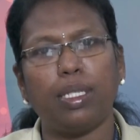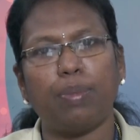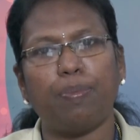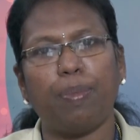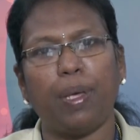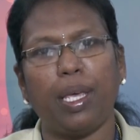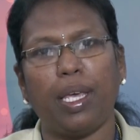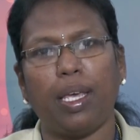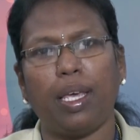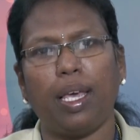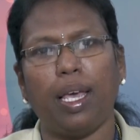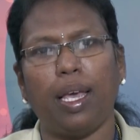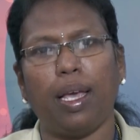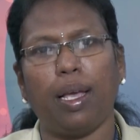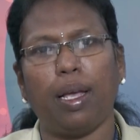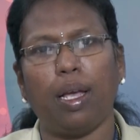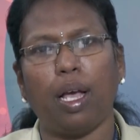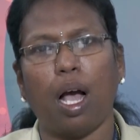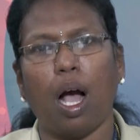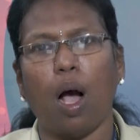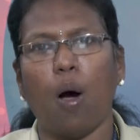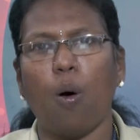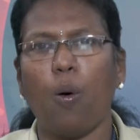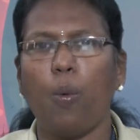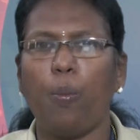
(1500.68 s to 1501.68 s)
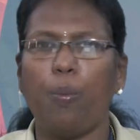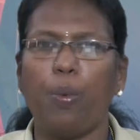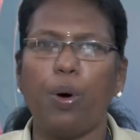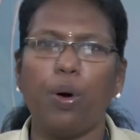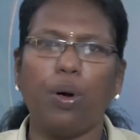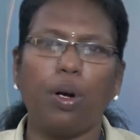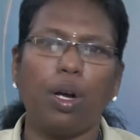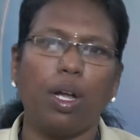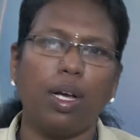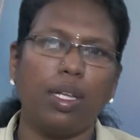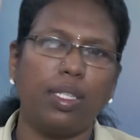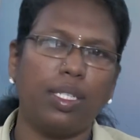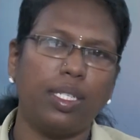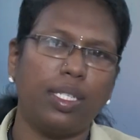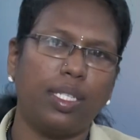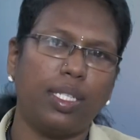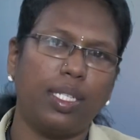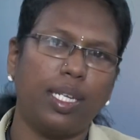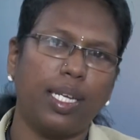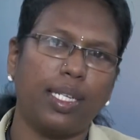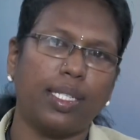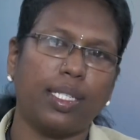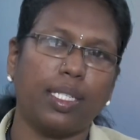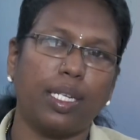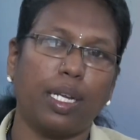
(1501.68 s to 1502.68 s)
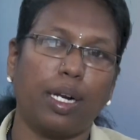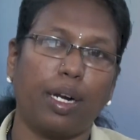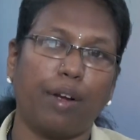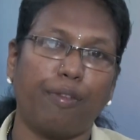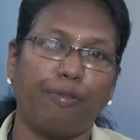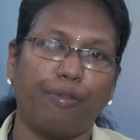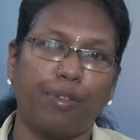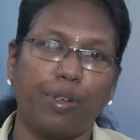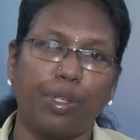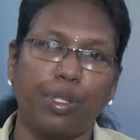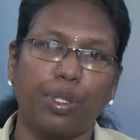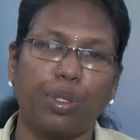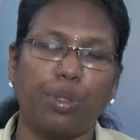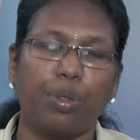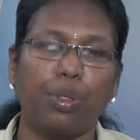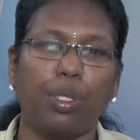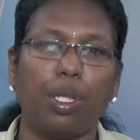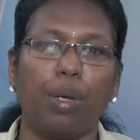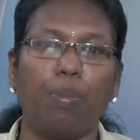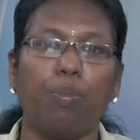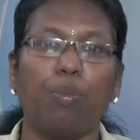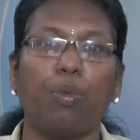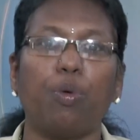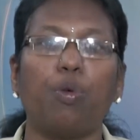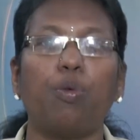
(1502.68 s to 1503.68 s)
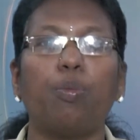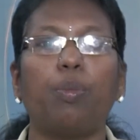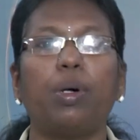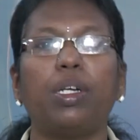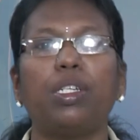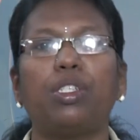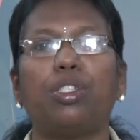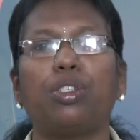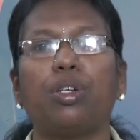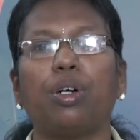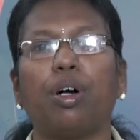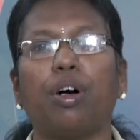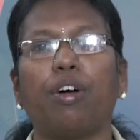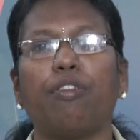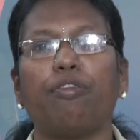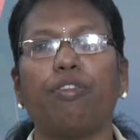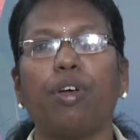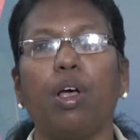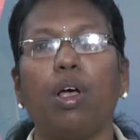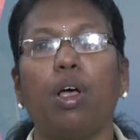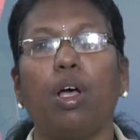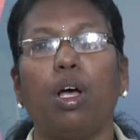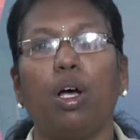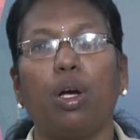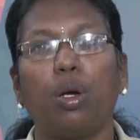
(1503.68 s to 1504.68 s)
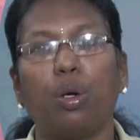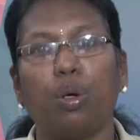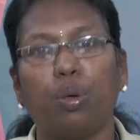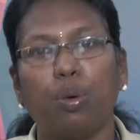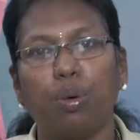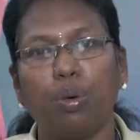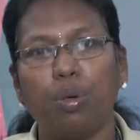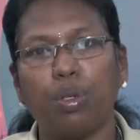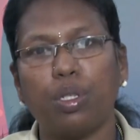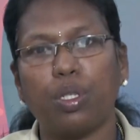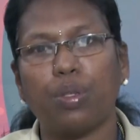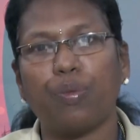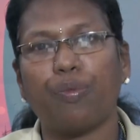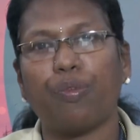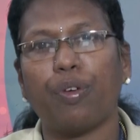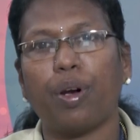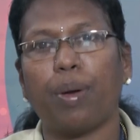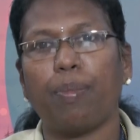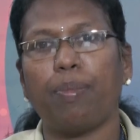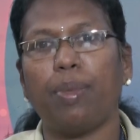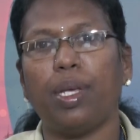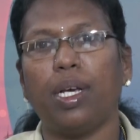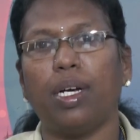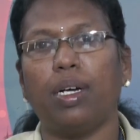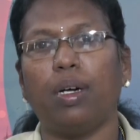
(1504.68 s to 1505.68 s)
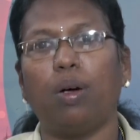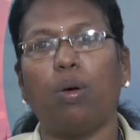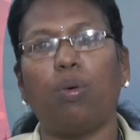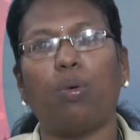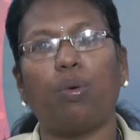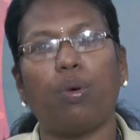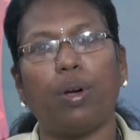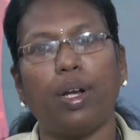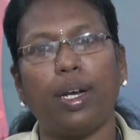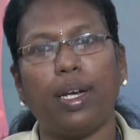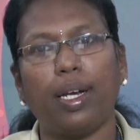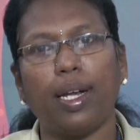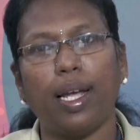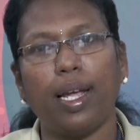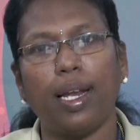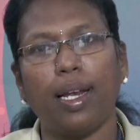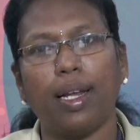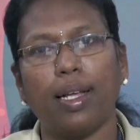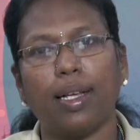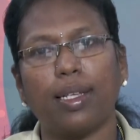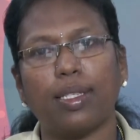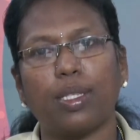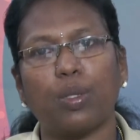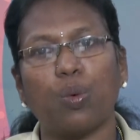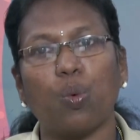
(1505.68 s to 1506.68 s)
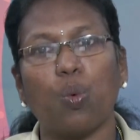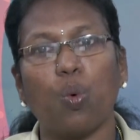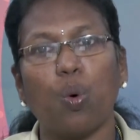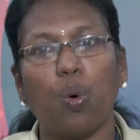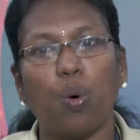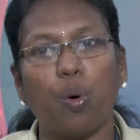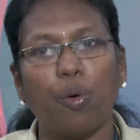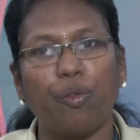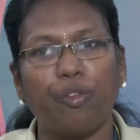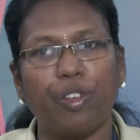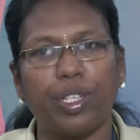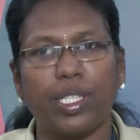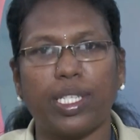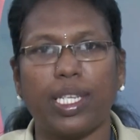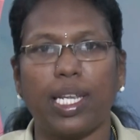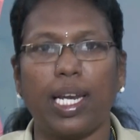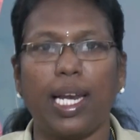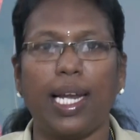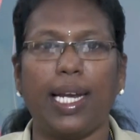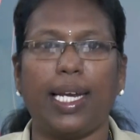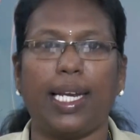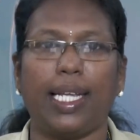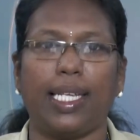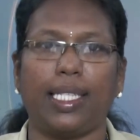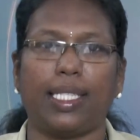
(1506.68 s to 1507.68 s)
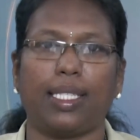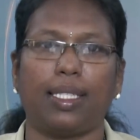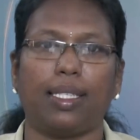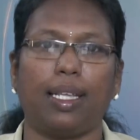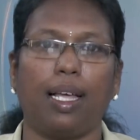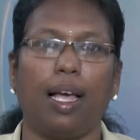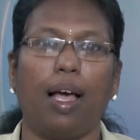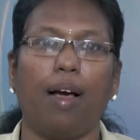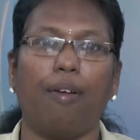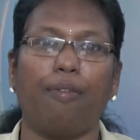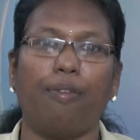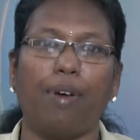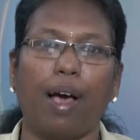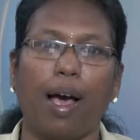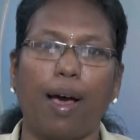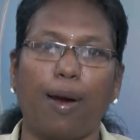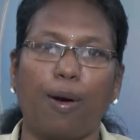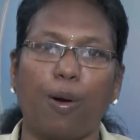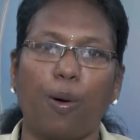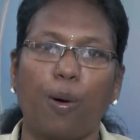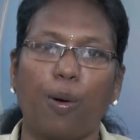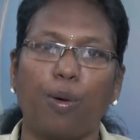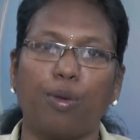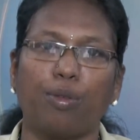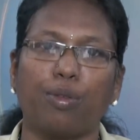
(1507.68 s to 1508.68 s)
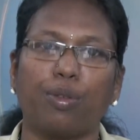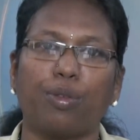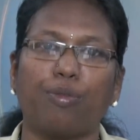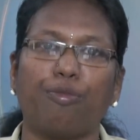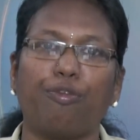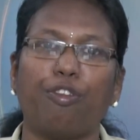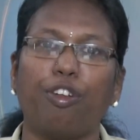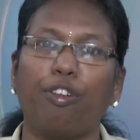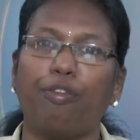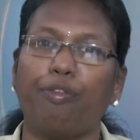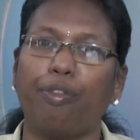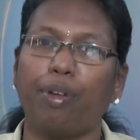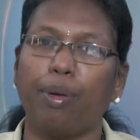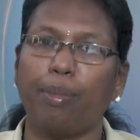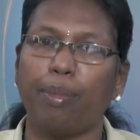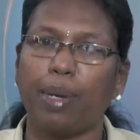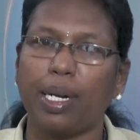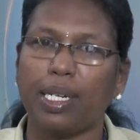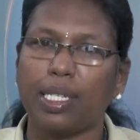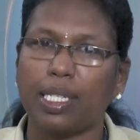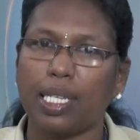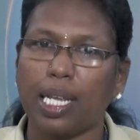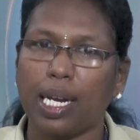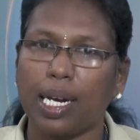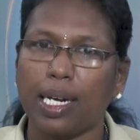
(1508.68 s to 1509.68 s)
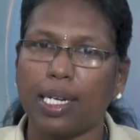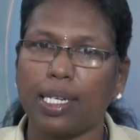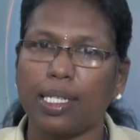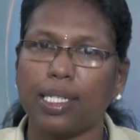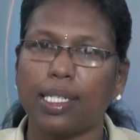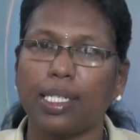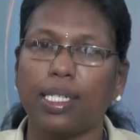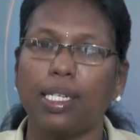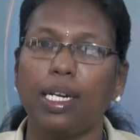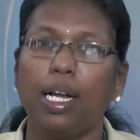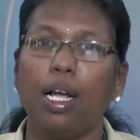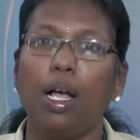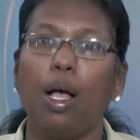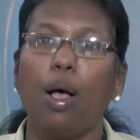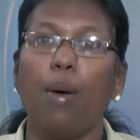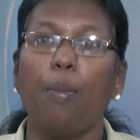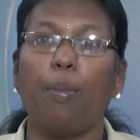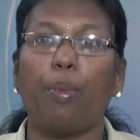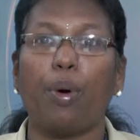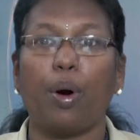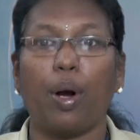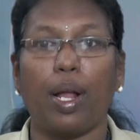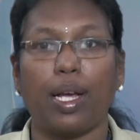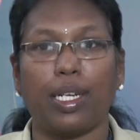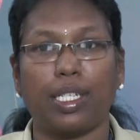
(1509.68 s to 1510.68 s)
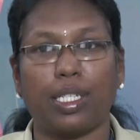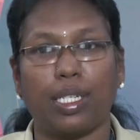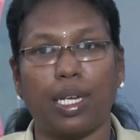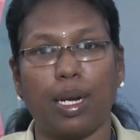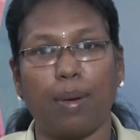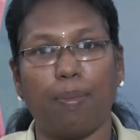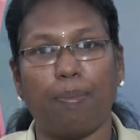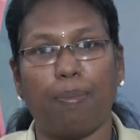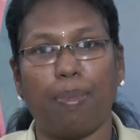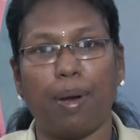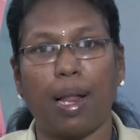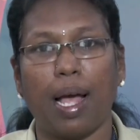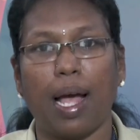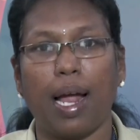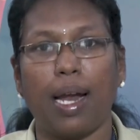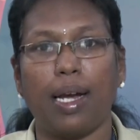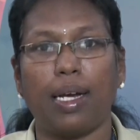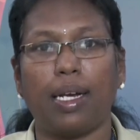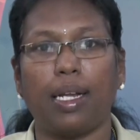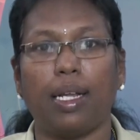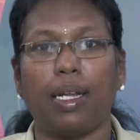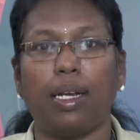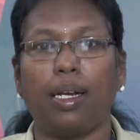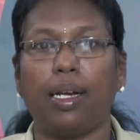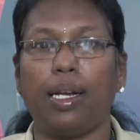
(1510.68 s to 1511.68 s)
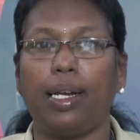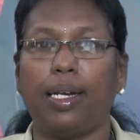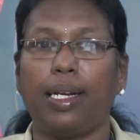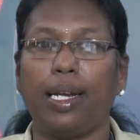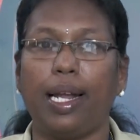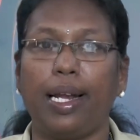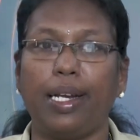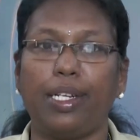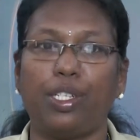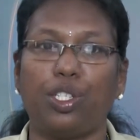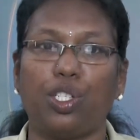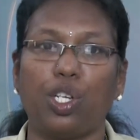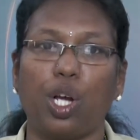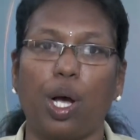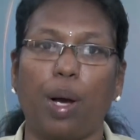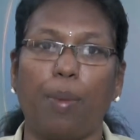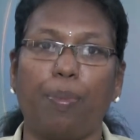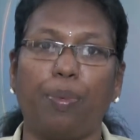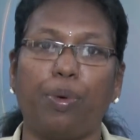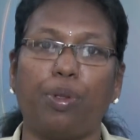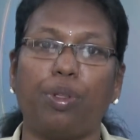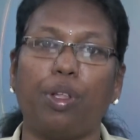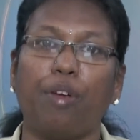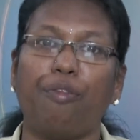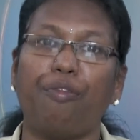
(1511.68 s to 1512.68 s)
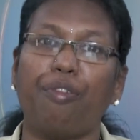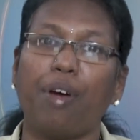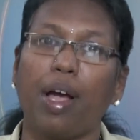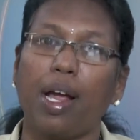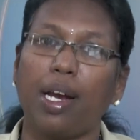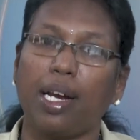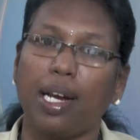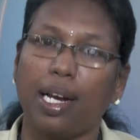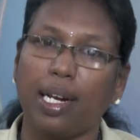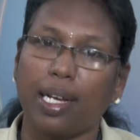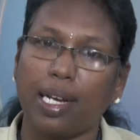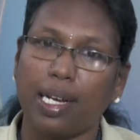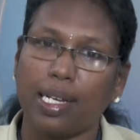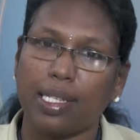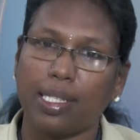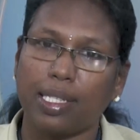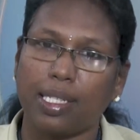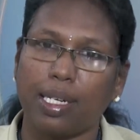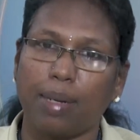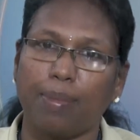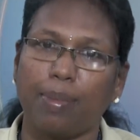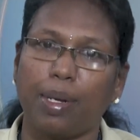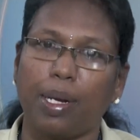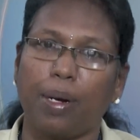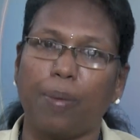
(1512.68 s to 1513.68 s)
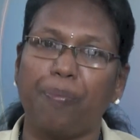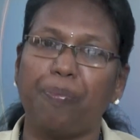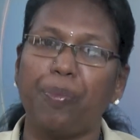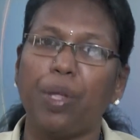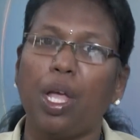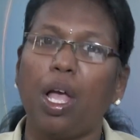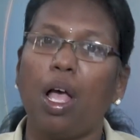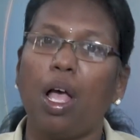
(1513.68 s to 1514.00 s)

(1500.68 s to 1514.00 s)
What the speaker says: speaking, outbound logistics refers to the movement of goods from a retailer's own facilities, a warehouse, fulfillment center, production plant, retail shop to the final customer.